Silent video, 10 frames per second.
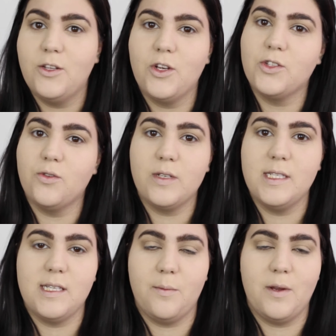You could totally
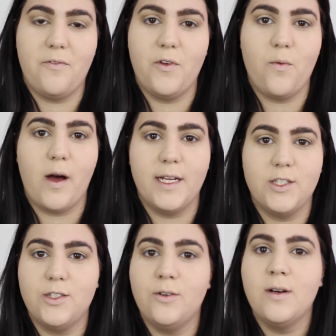skip it if you
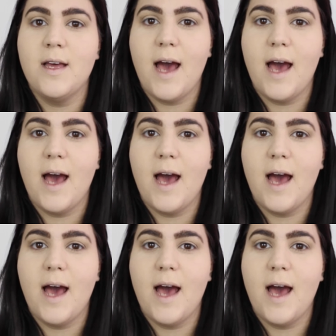wanted to.